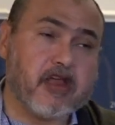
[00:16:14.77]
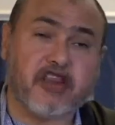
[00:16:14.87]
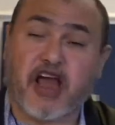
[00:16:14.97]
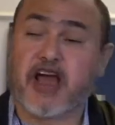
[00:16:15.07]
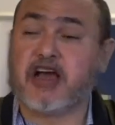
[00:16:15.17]

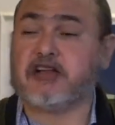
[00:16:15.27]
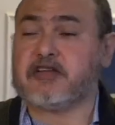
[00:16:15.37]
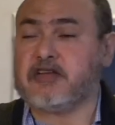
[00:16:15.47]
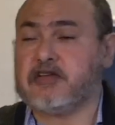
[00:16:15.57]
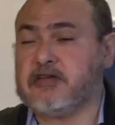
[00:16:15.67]
that
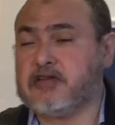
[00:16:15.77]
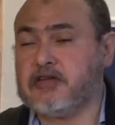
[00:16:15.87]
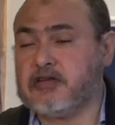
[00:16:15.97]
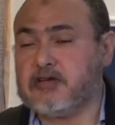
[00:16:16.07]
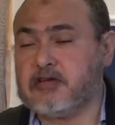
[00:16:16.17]

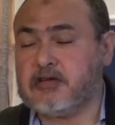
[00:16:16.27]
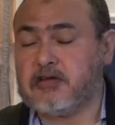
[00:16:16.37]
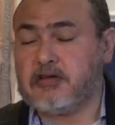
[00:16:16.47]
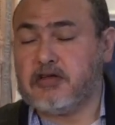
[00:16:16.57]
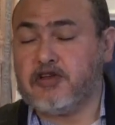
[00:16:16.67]

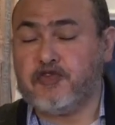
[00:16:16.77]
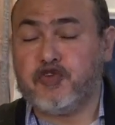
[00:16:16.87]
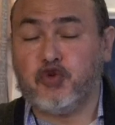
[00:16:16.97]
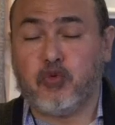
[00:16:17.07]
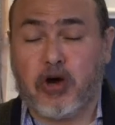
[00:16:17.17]
if
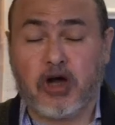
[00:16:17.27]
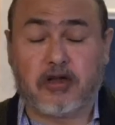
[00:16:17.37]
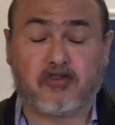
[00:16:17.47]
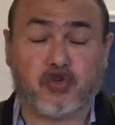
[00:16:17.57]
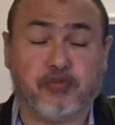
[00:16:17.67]
you want
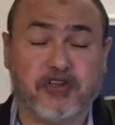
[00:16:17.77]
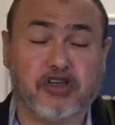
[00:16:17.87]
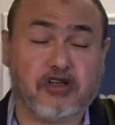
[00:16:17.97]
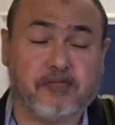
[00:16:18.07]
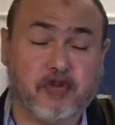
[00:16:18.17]
to
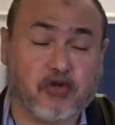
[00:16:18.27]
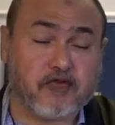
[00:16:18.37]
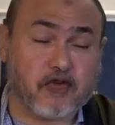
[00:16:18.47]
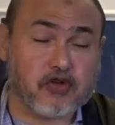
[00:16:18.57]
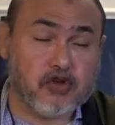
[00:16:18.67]
be a
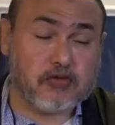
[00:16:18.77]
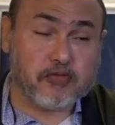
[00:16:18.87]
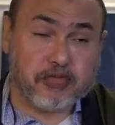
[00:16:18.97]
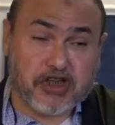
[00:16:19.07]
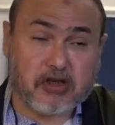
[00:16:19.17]
beautiful human
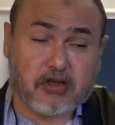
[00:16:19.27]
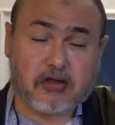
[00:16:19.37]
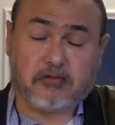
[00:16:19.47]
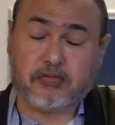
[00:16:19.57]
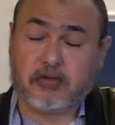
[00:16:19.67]
being,
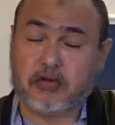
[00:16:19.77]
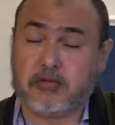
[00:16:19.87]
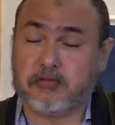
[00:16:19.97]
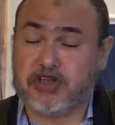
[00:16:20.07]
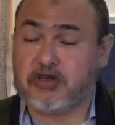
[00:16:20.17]

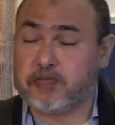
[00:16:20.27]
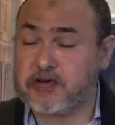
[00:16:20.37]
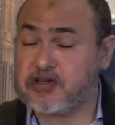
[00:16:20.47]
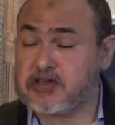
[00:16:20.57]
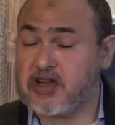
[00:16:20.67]
be a
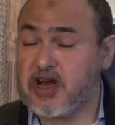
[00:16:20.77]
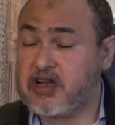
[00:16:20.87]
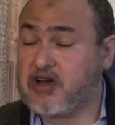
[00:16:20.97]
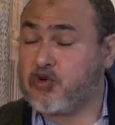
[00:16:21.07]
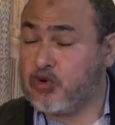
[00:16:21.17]
person
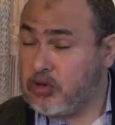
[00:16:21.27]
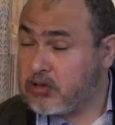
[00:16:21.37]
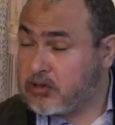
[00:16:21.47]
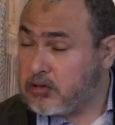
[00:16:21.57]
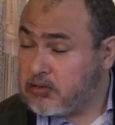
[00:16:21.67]
ala khuluq,